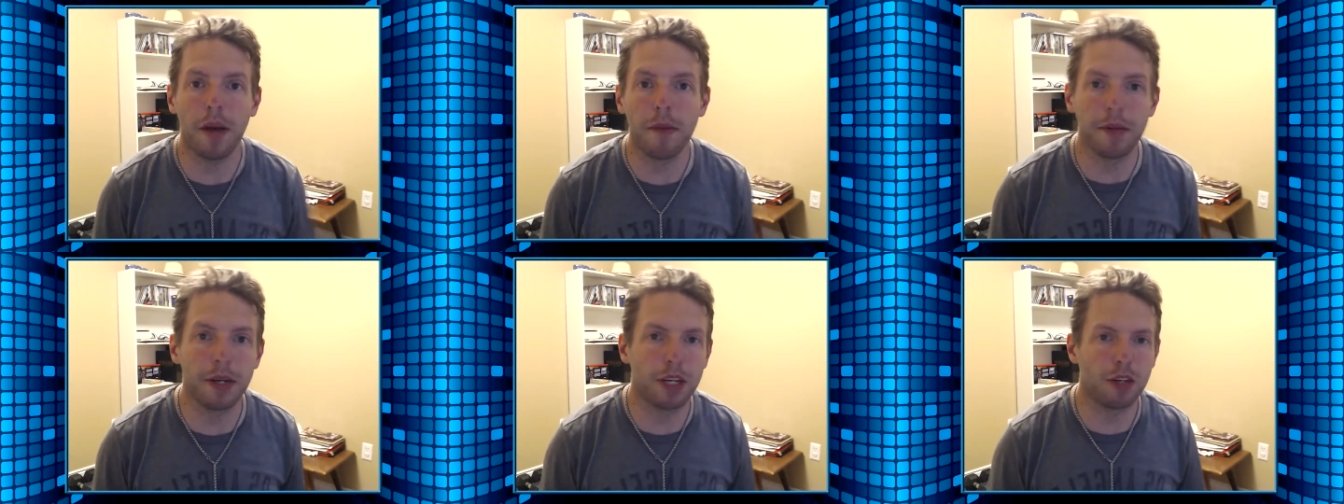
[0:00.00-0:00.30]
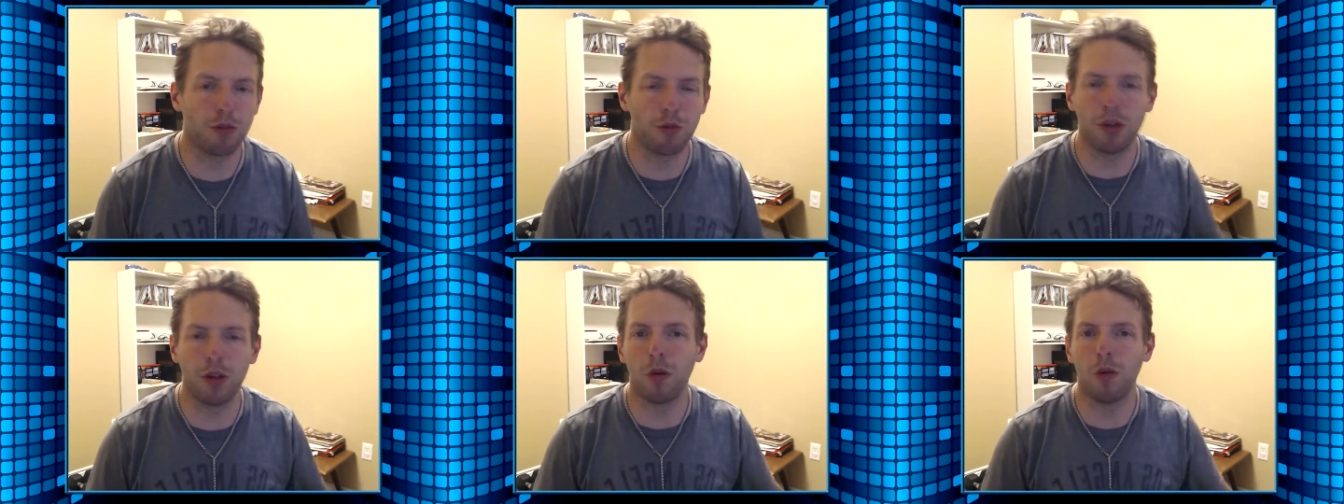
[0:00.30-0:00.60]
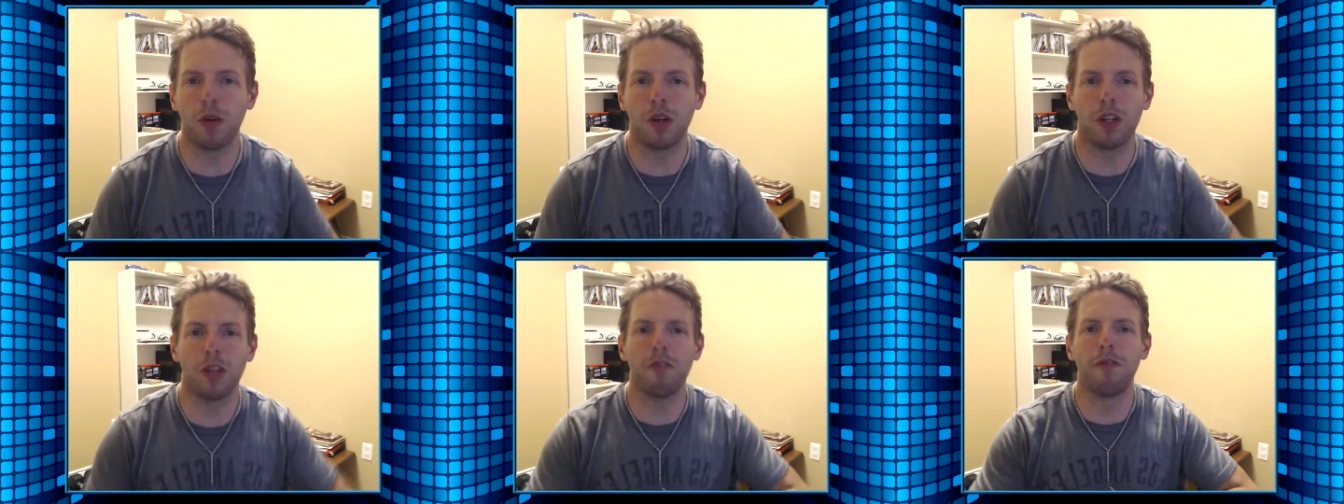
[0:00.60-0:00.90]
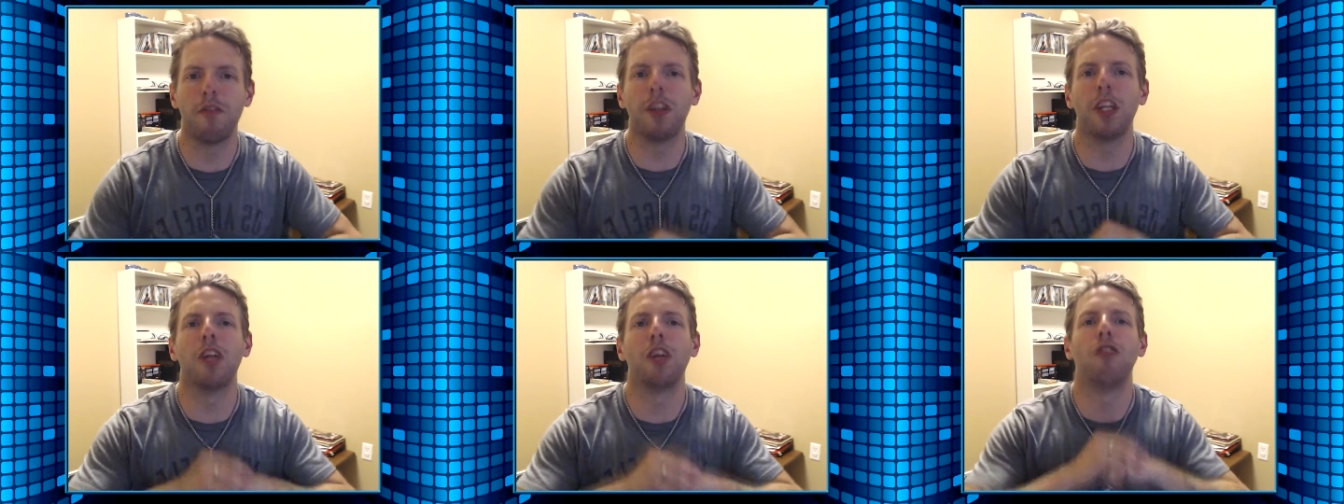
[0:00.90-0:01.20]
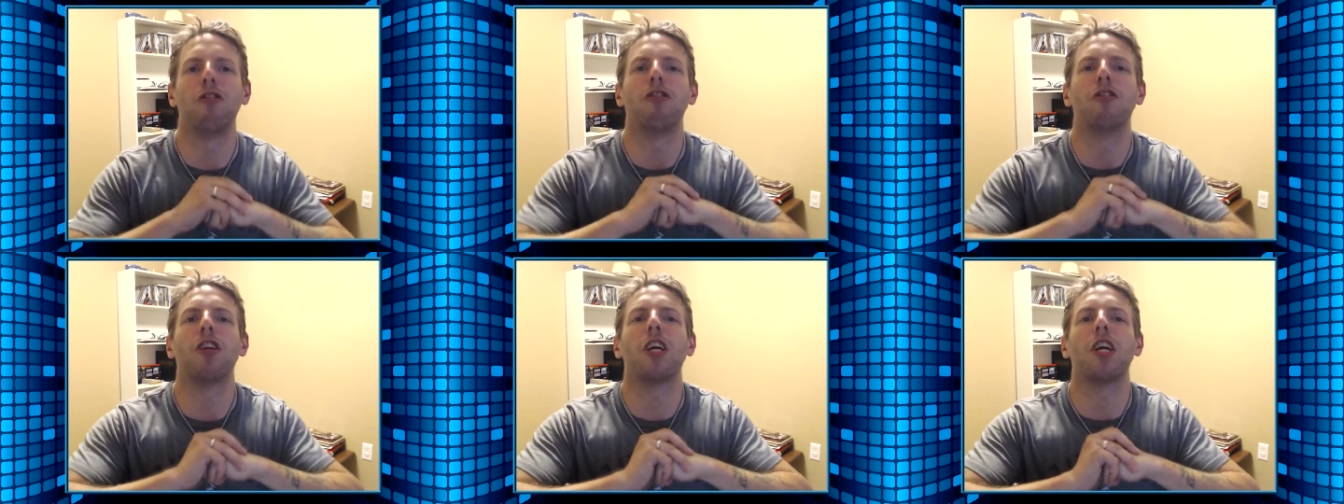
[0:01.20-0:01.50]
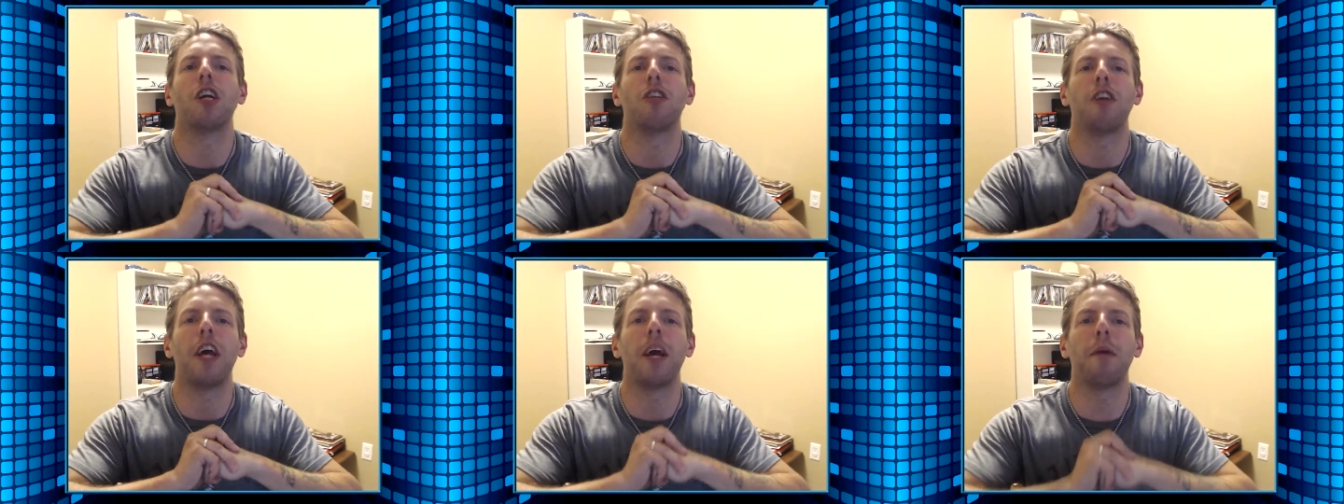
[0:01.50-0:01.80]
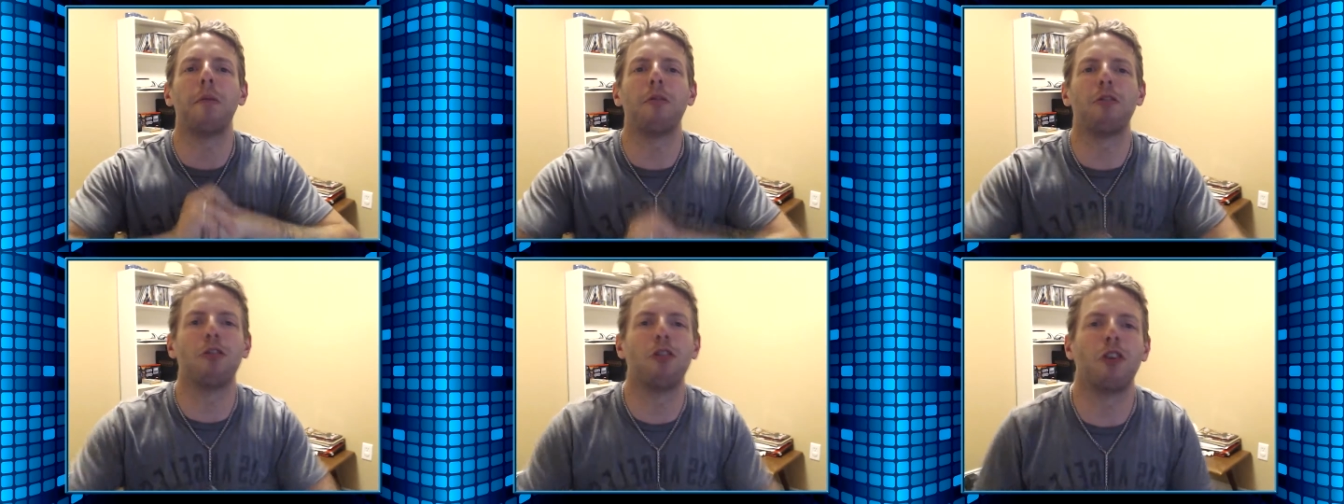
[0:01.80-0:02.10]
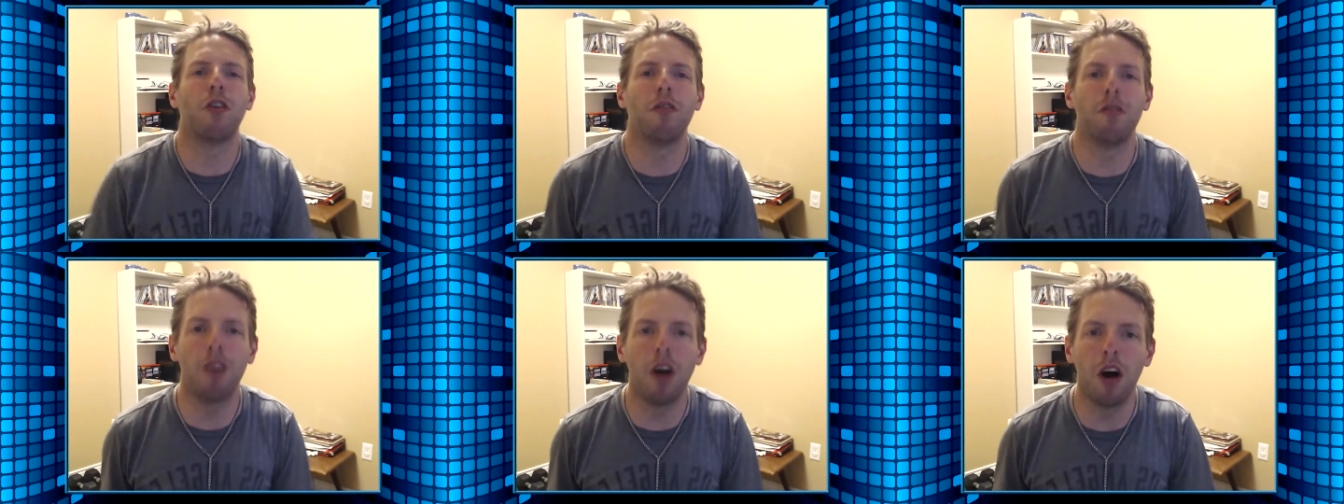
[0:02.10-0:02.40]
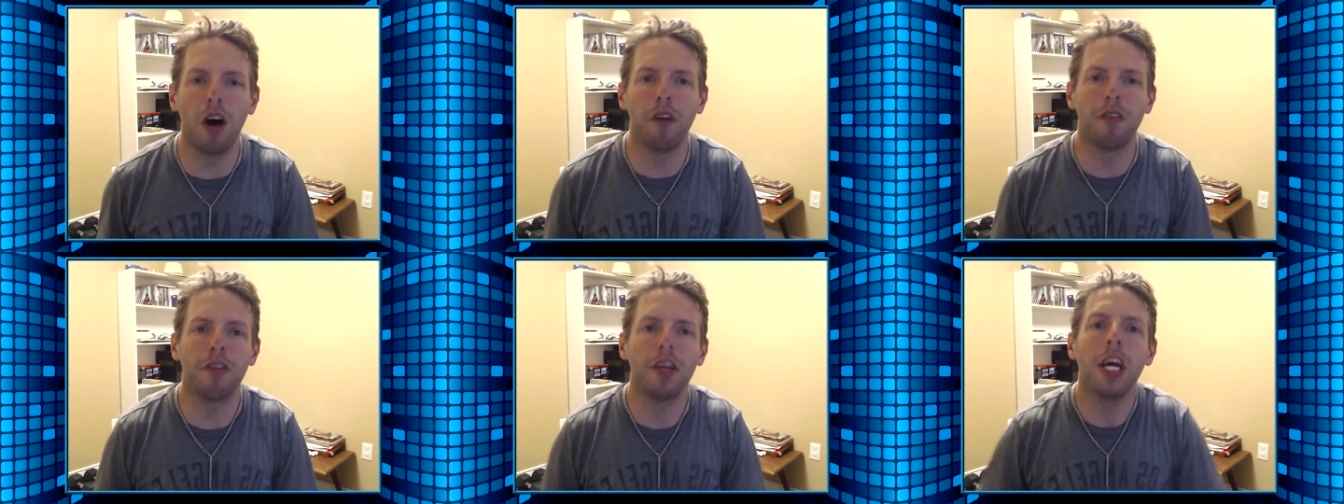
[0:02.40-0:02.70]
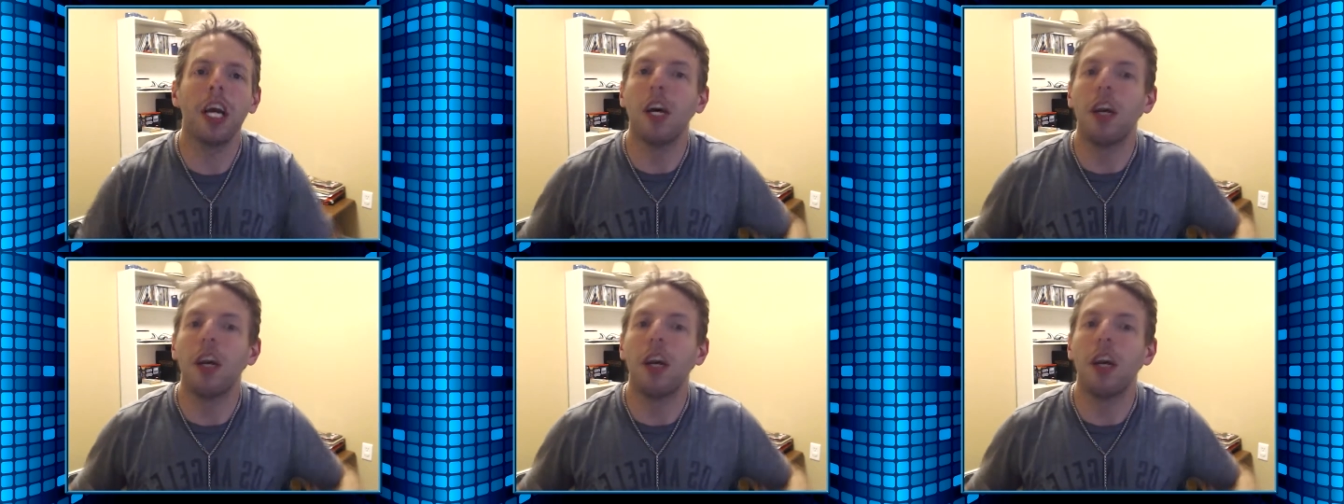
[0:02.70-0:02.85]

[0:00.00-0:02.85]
because we don't want the village to get damaged or involved.